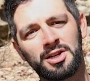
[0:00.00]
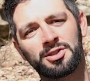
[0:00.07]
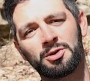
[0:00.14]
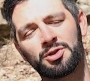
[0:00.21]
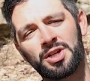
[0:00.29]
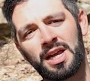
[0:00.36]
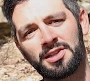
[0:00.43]

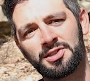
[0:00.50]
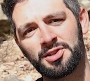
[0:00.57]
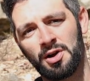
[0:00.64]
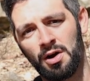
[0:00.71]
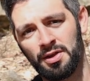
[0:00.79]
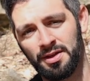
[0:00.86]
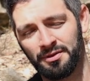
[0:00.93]
so chances
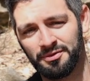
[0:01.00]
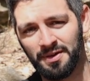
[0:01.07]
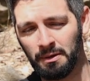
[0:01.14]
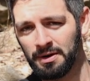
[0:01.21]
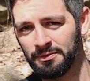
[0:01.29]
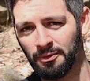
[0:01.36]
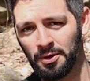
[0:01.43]
are the
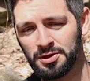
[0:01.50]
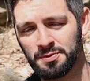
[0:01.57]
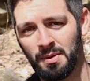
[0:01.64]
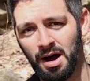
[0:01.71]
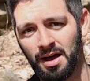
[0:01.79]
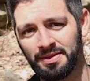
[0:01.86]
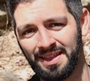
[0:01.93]
very first
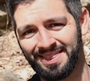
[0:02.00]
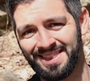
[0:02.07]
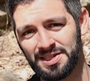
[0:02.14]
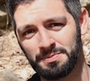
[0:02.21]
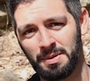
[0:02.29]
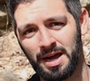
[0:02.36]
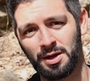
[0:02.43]
mod that
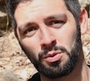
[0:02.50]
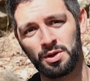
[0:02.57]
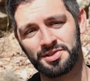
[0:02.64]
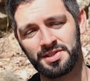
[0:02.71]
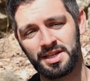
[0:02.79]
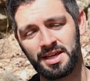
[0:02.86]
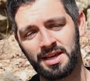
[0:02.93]
this bike will
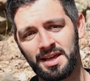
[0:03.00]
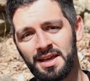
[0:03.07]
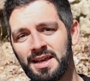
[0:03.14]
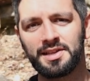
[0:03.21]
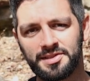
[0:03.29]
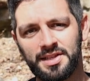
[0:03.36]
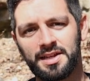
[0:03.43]
see
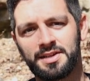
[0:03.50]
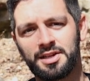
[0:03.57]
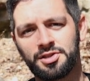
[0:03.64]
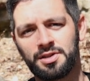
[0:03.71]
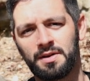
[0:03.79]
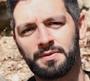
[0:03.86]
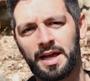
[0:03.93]
is the
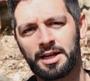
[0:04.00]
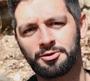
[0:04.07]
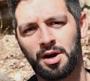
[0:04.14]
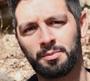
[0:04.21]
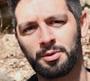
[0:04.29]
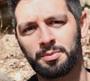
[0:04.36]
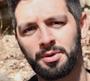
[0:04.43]
addition of that dropper